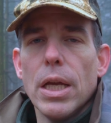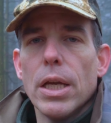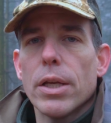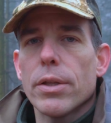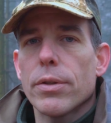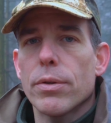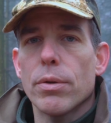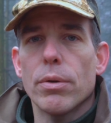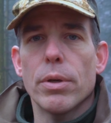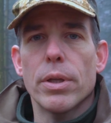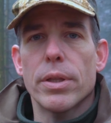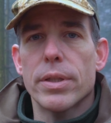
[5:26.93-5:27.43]

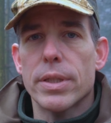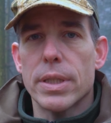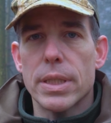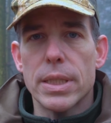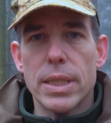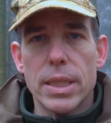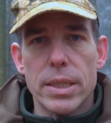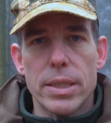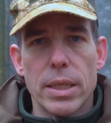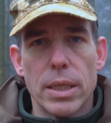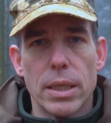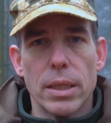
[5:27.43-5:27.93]
So it's
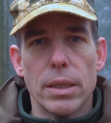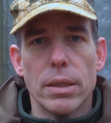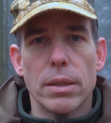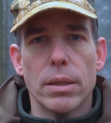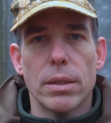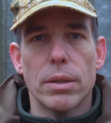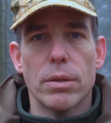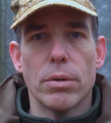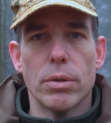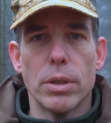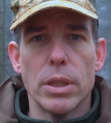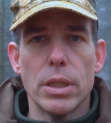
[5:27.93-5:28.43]
nothing
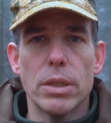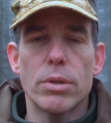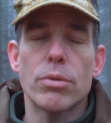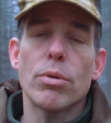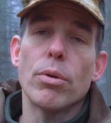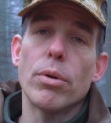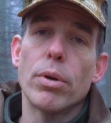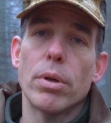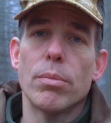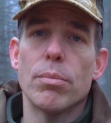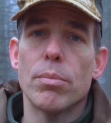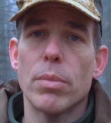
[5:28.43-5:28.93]
you need to
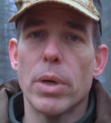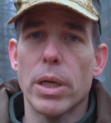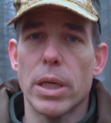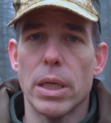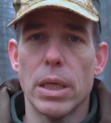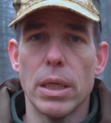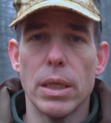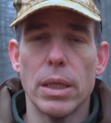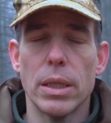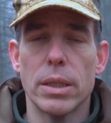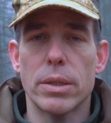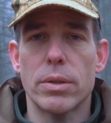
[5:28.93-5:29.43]
earn
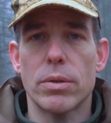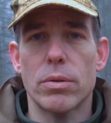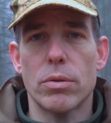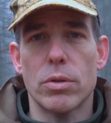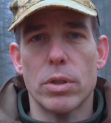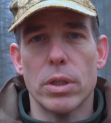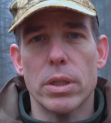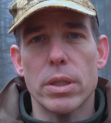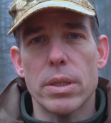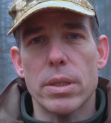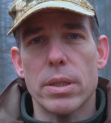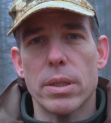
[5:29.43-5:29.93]
money, it's
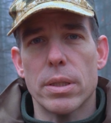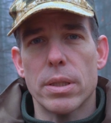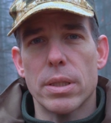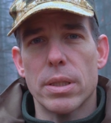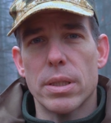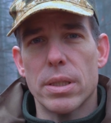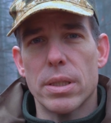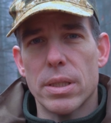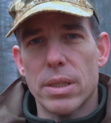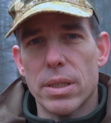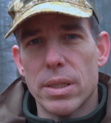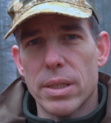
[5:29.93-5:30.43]
just a
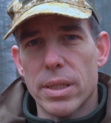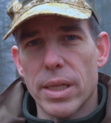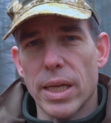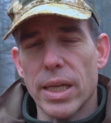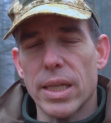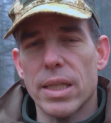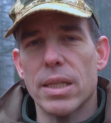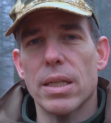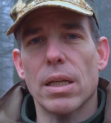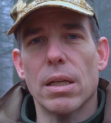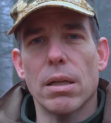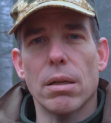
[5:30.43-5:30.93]

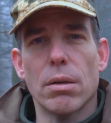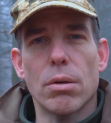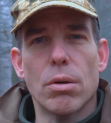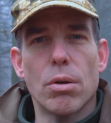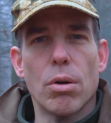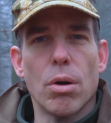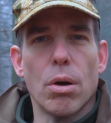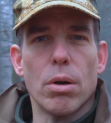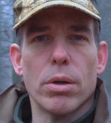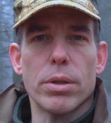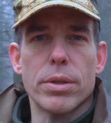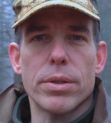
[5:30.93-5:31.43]
technical
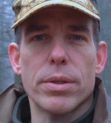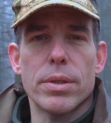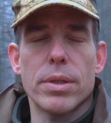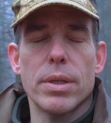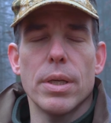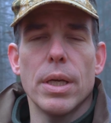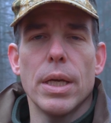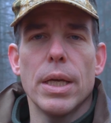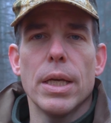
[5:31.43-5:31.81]
cost.